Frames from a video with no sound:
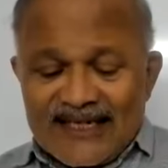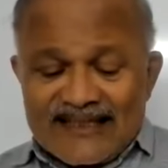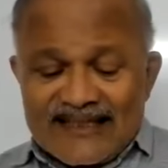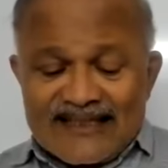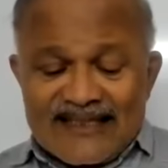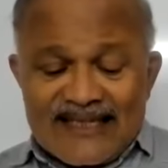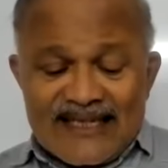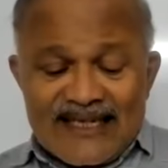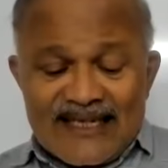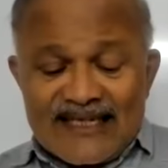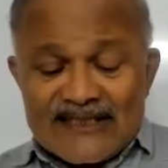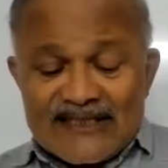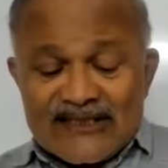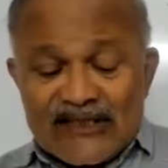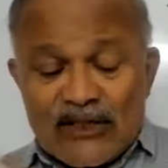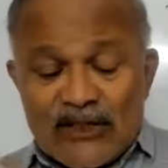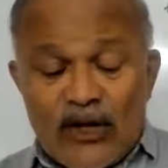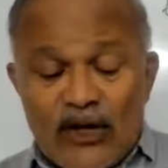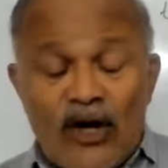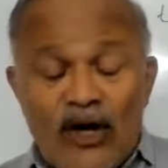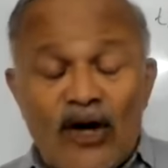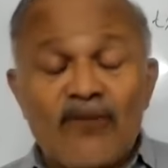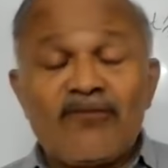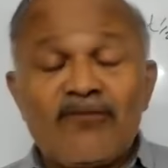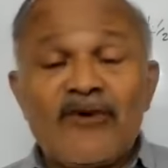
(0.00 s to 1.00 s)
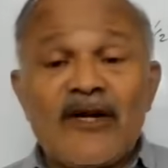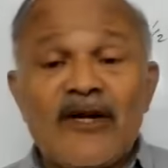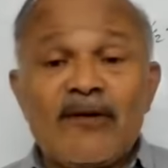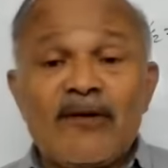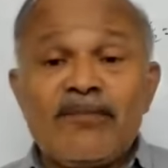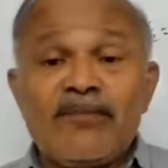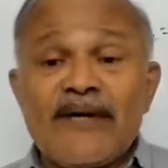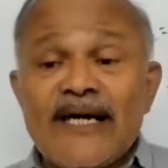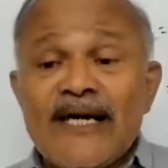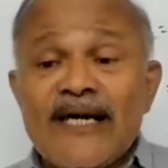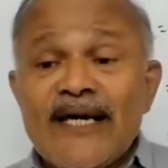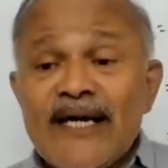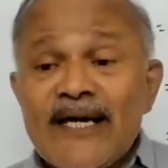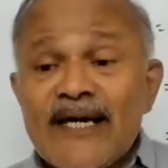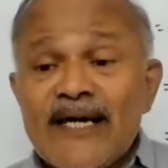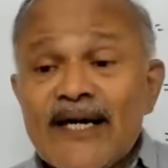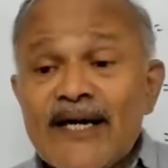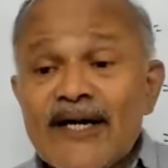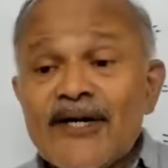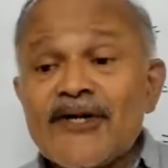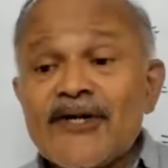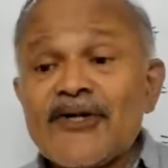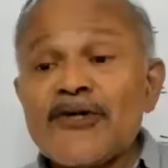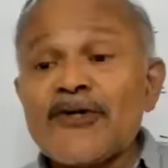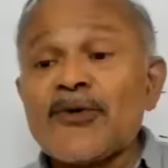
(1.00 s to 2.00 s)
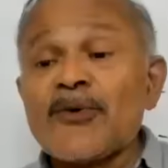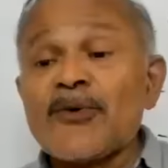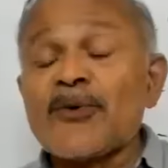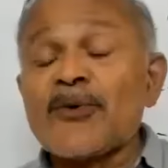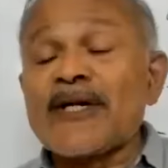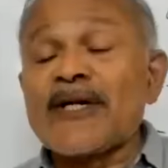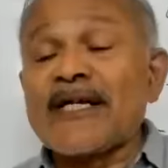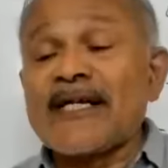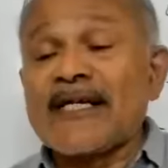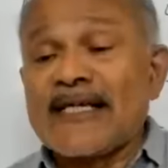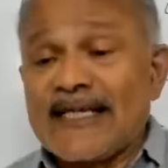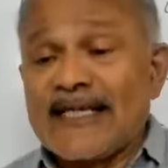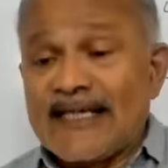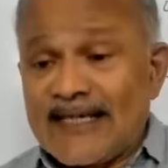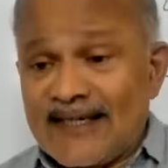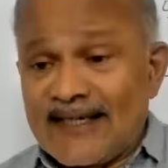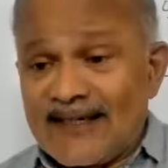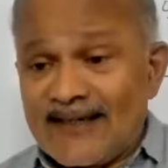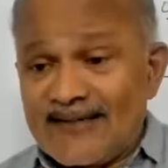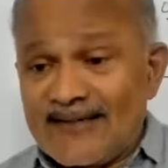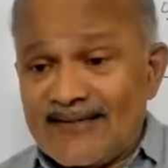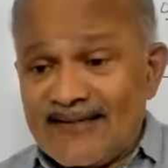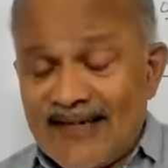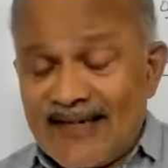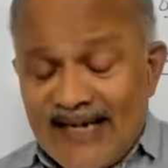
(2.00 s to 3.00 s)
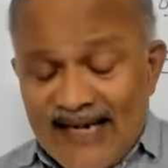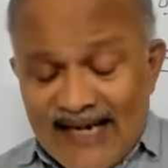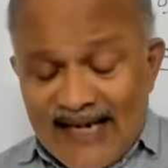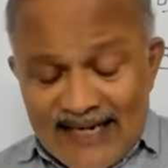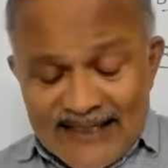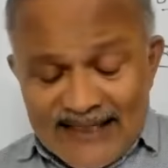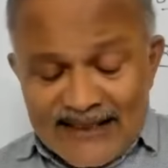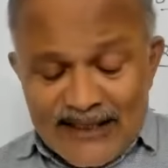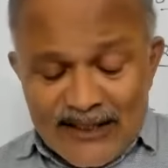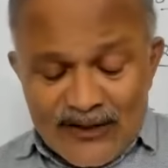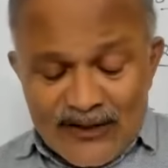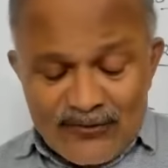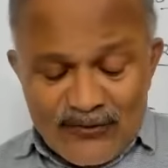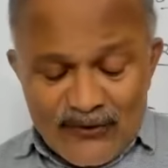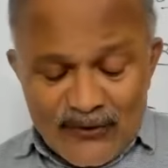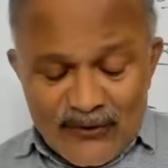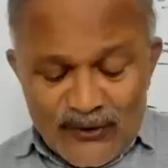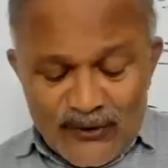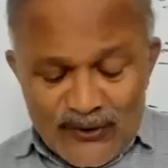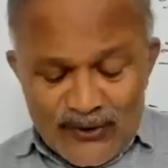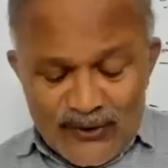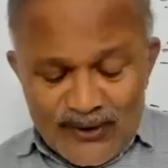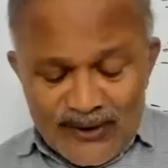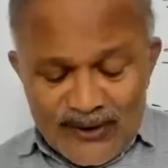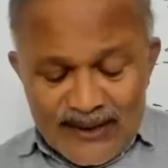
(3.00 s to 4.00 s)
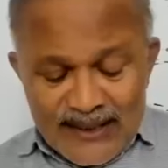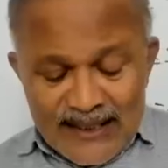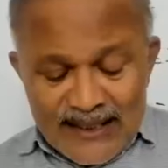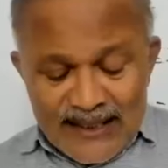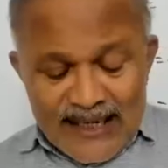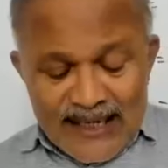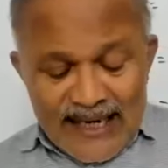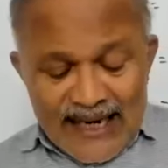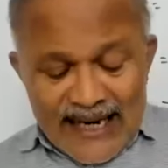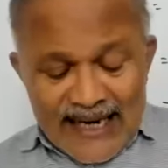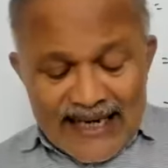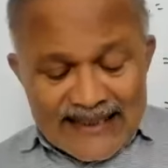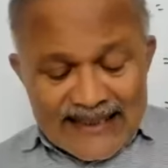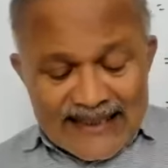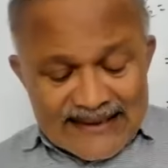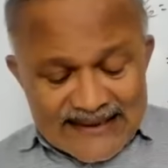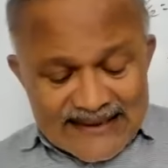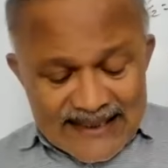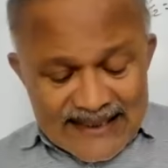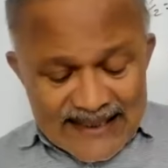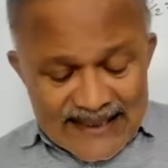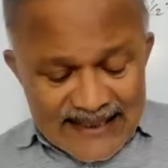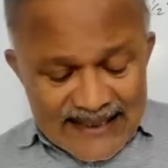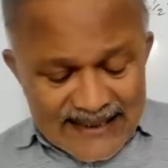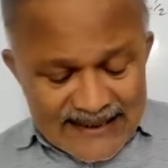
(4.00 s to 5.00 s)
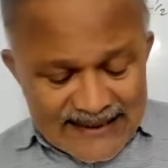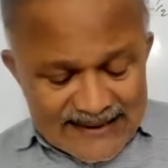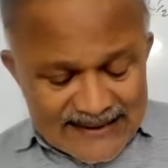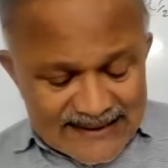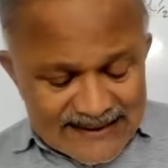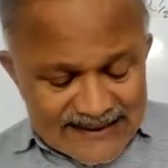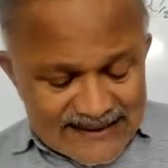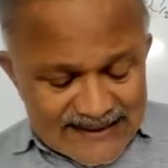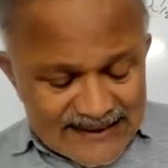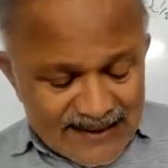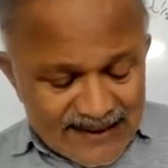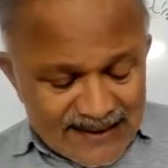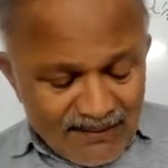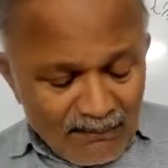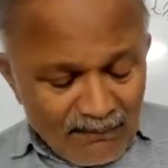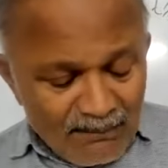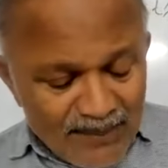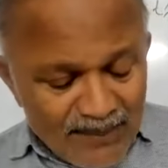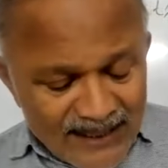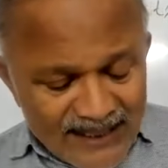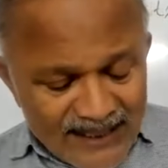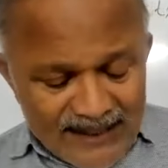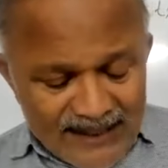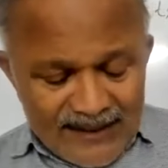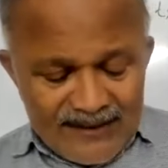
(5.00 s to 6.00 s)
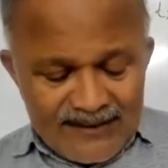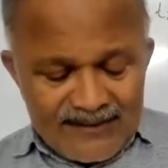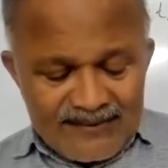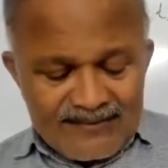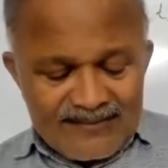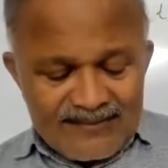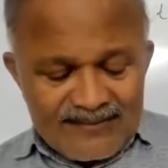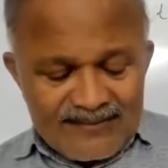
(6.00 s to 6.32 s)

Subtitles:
The slope will be unity, and therefore answer is B.